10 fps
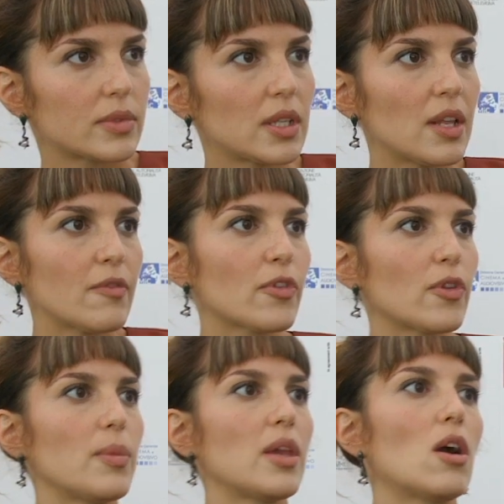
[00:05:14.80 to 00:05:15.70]
The nymphs
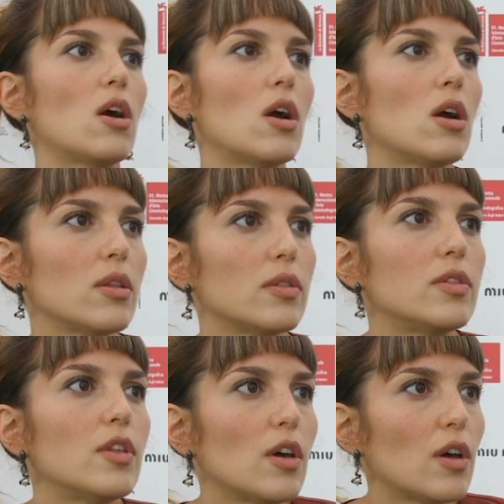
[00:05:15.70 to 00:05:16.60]
to me are
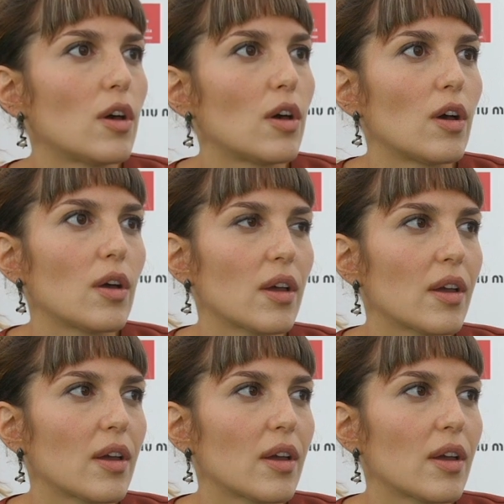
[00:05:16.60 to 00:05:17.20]
the